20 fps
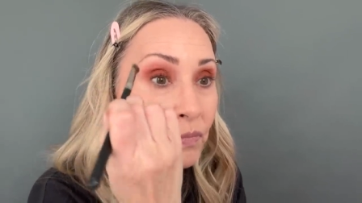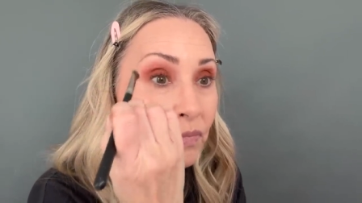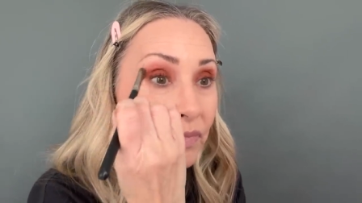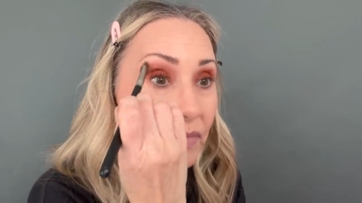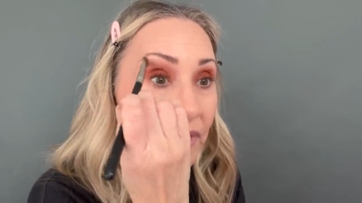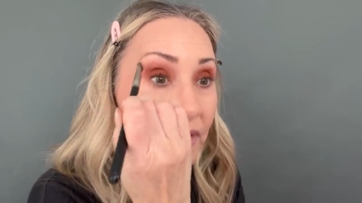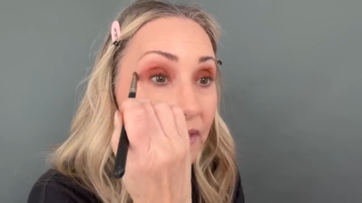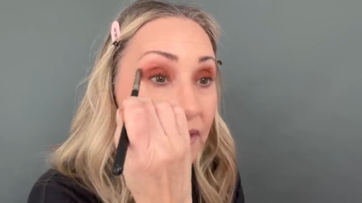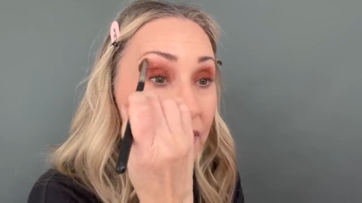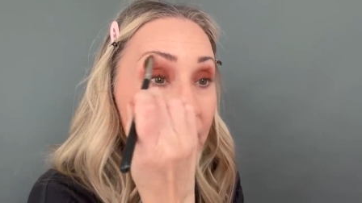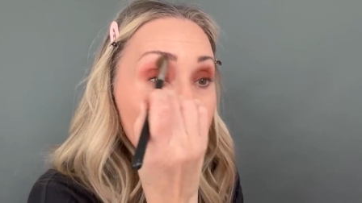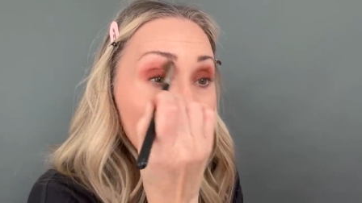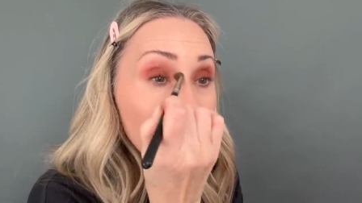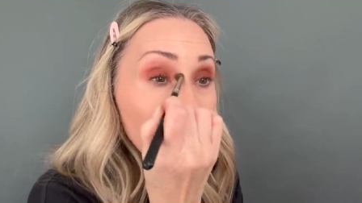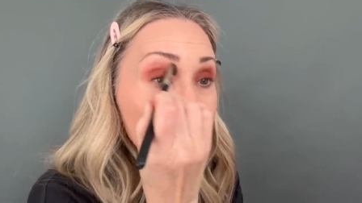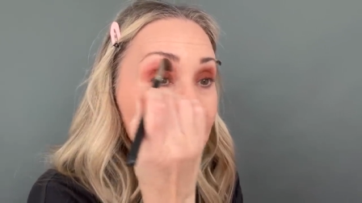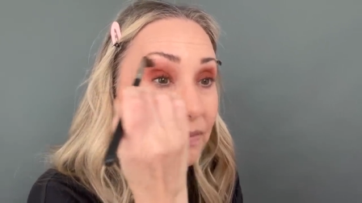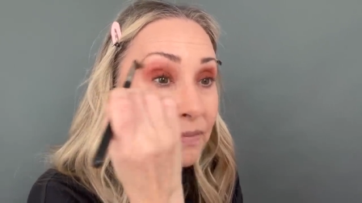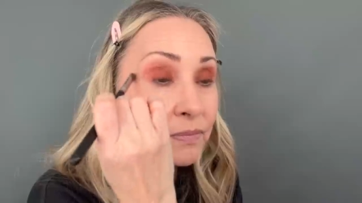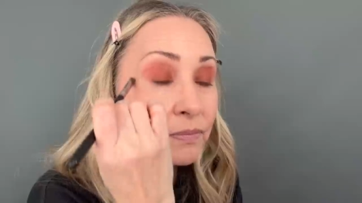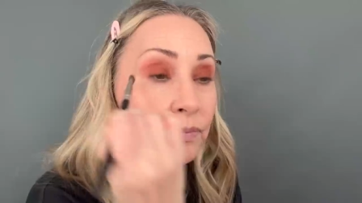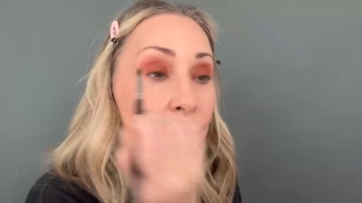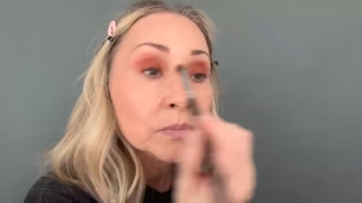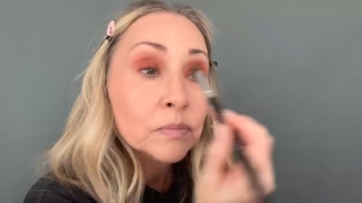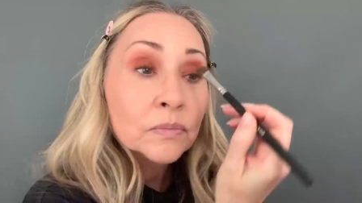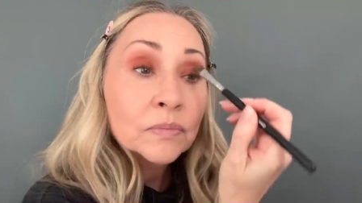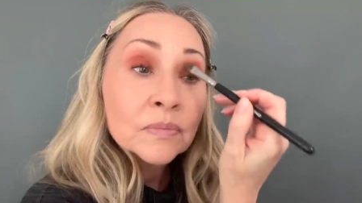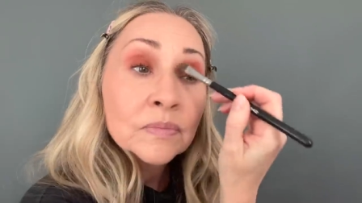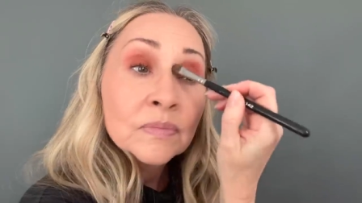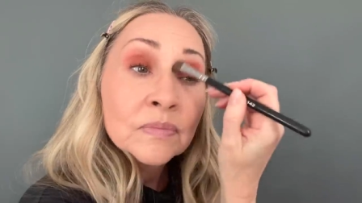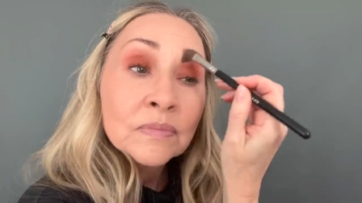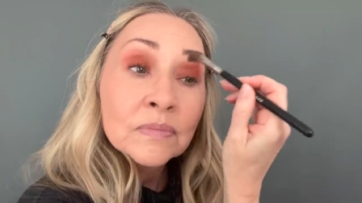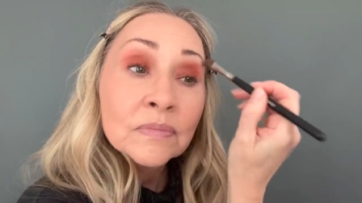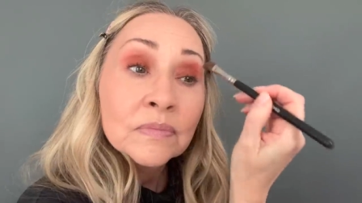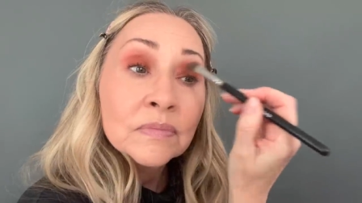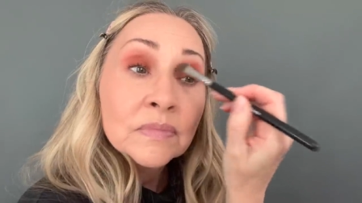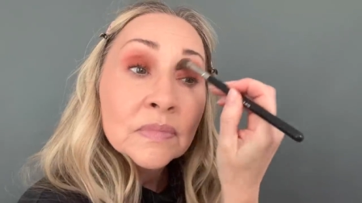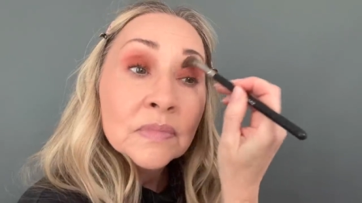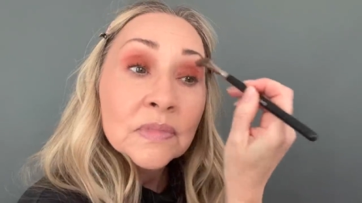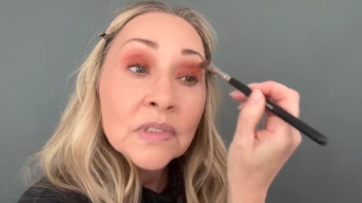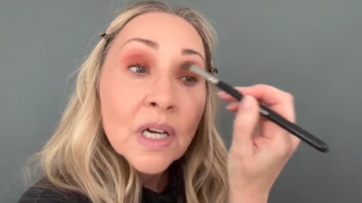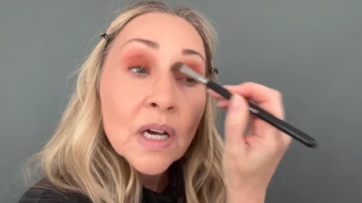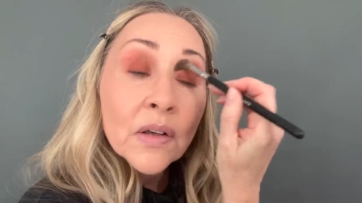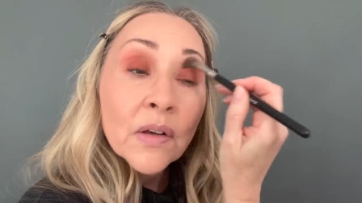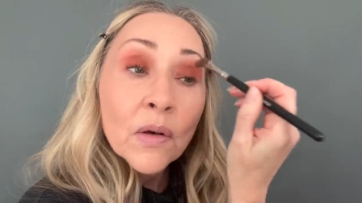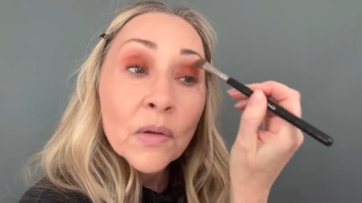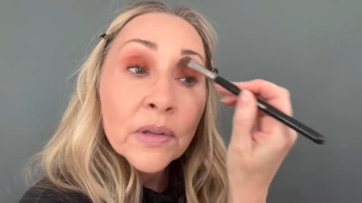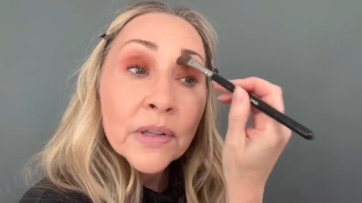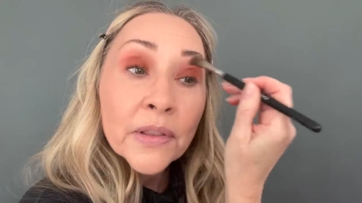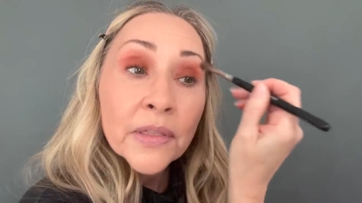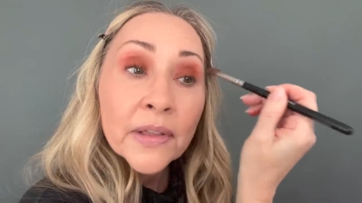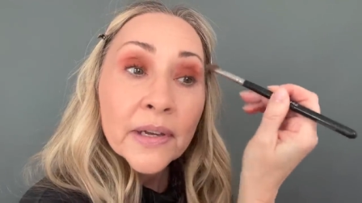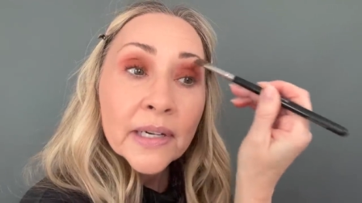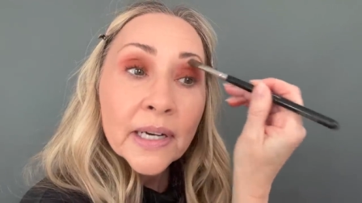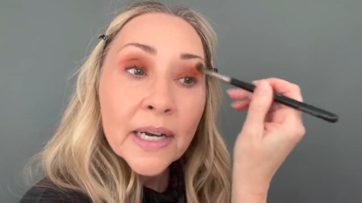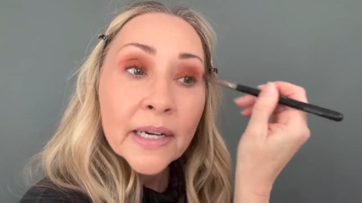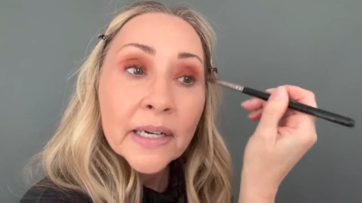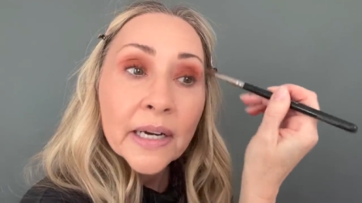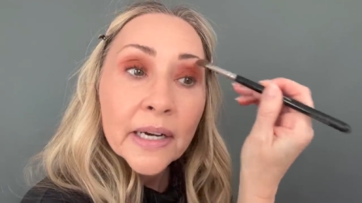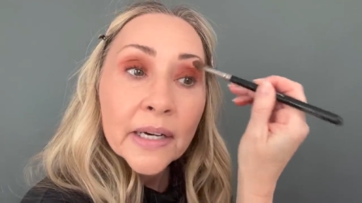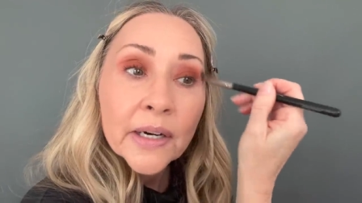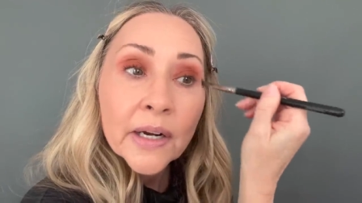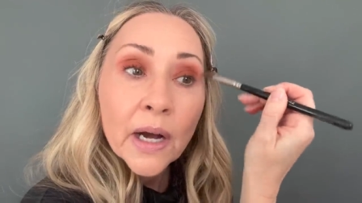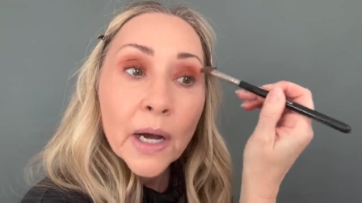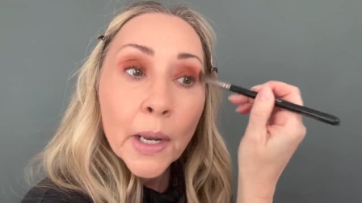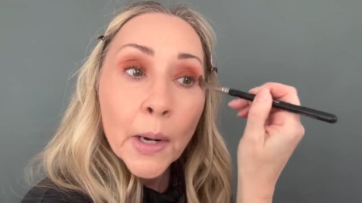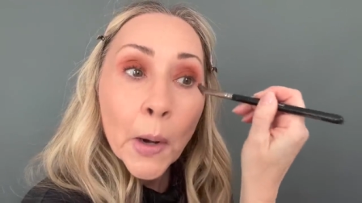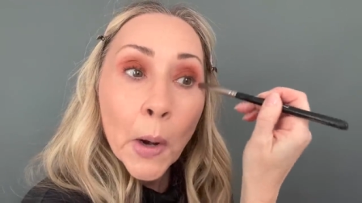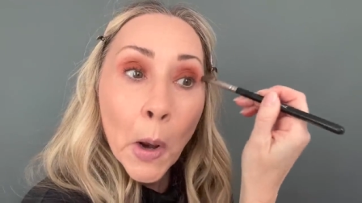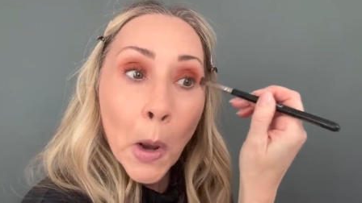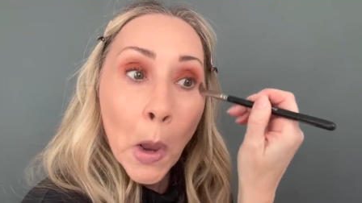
That's it. It's the only thing I got on.